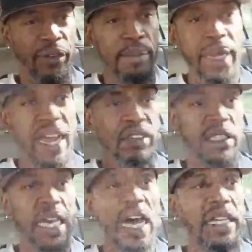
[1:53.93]
from now
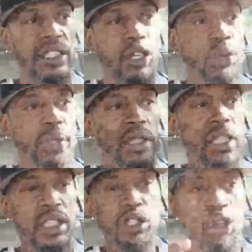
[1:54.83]
to October
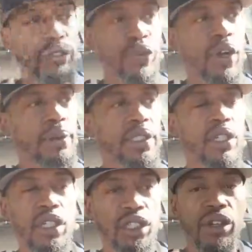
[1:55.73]
that George Foreman is
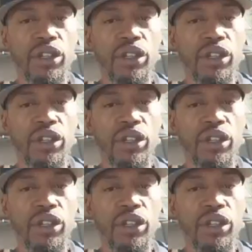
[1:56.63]
gonna turn